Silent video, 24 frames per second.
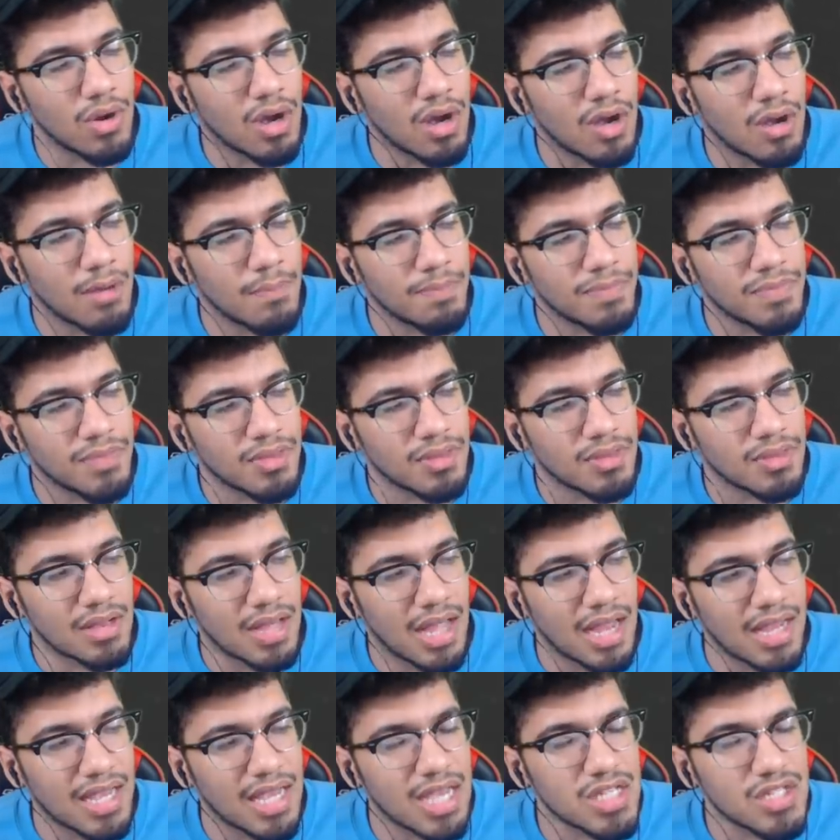um,
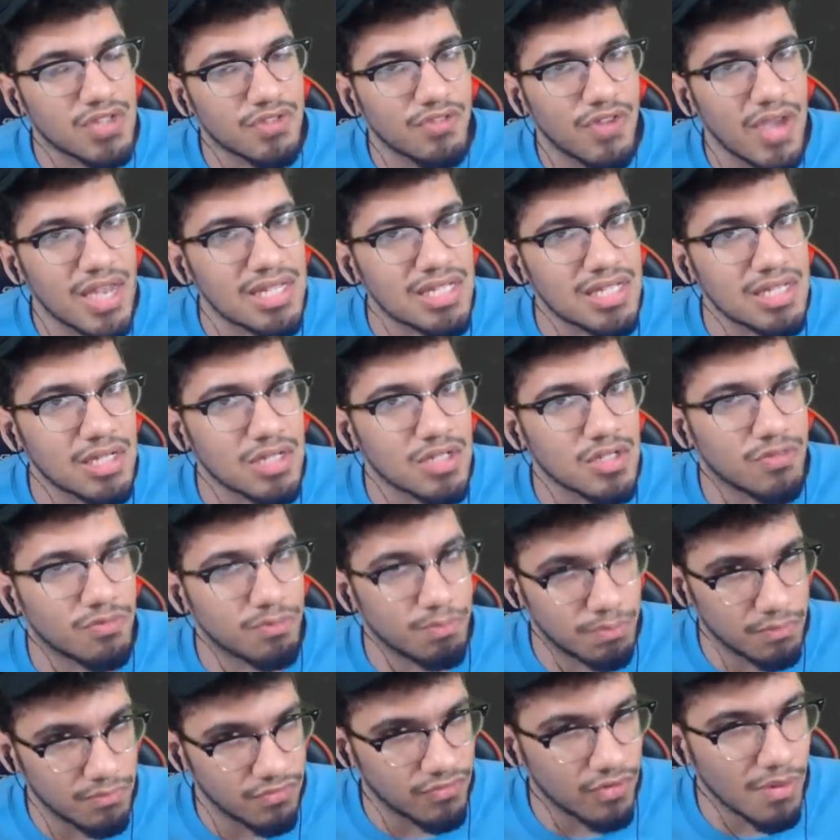like his face looks
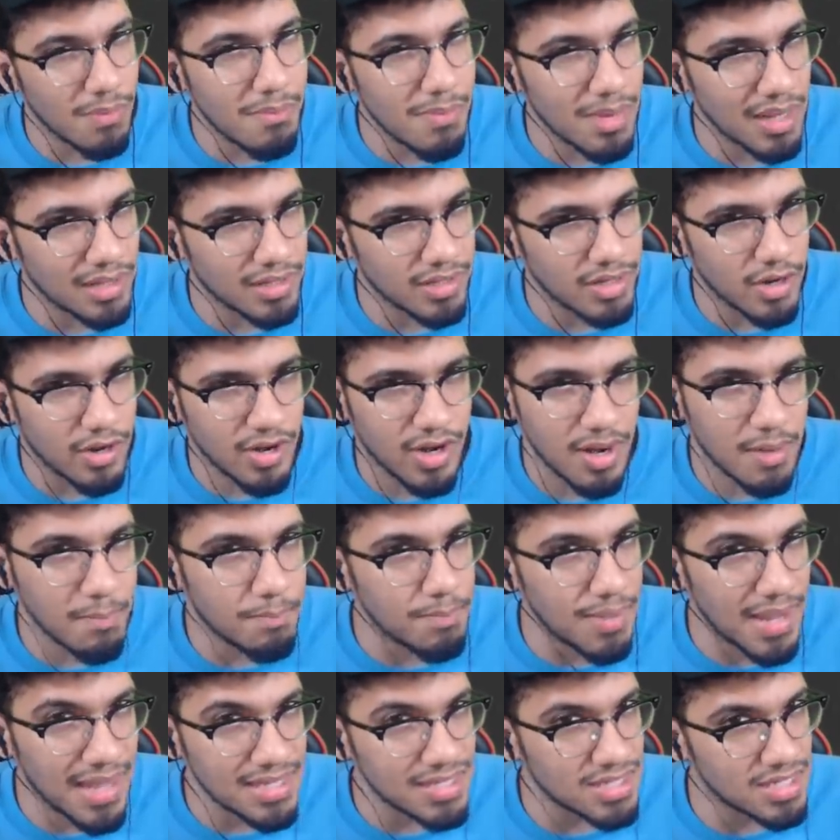familiar and it
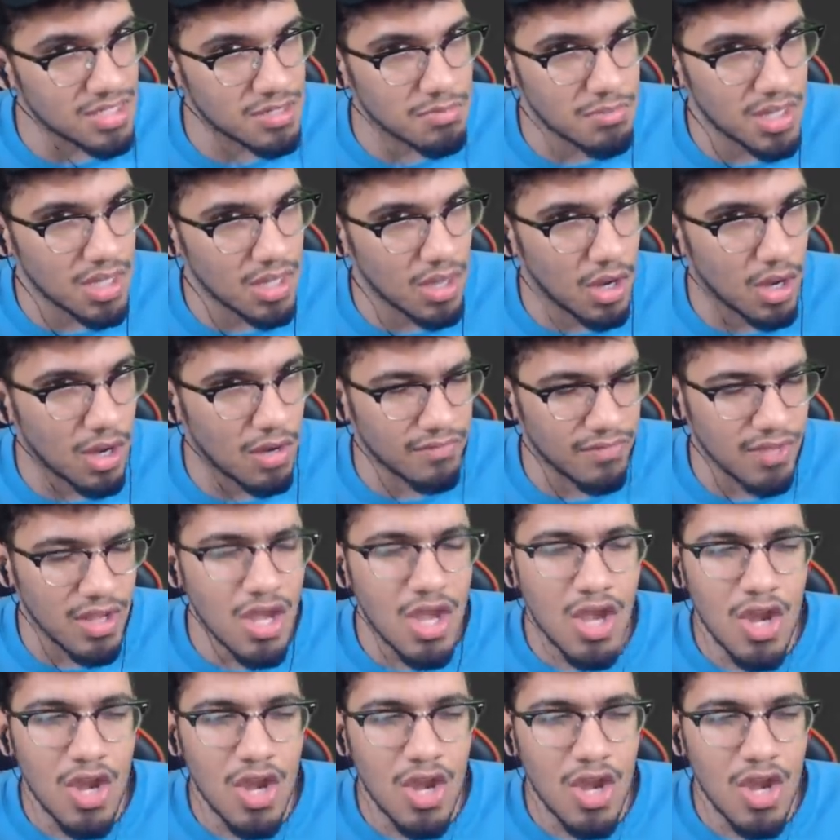pisses me off